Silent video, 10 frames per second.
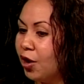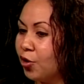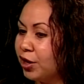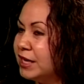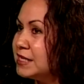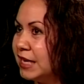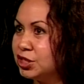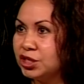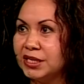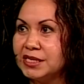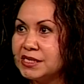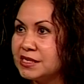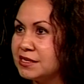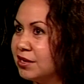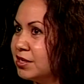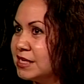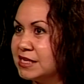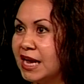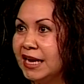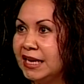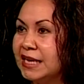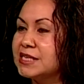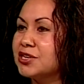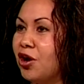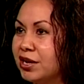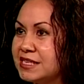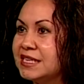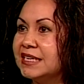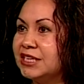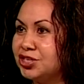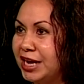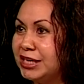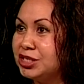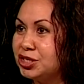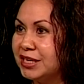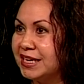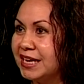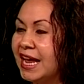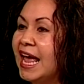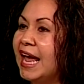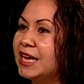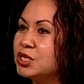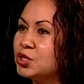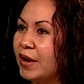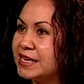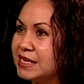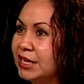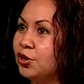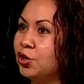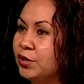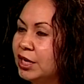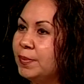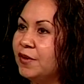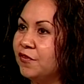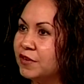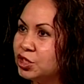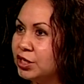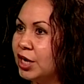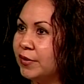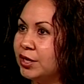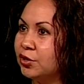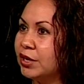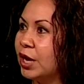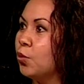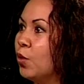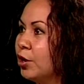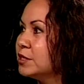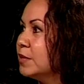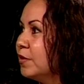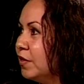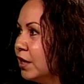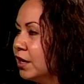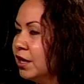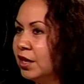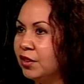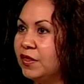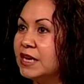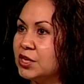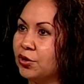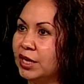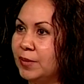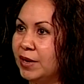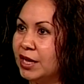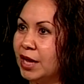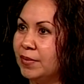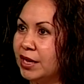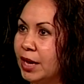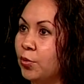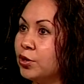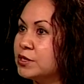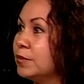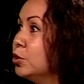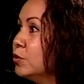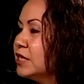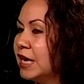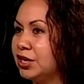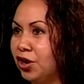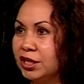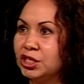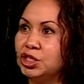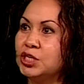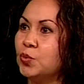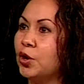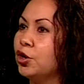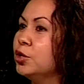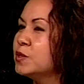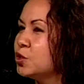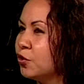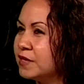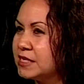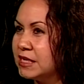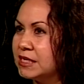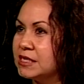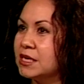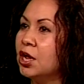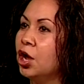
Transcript: Organizations, society is constantly changing. And so as a leader, you need to be visionary and look at what are some of the things that are going to be coming up. What are some new technologies? What are new services?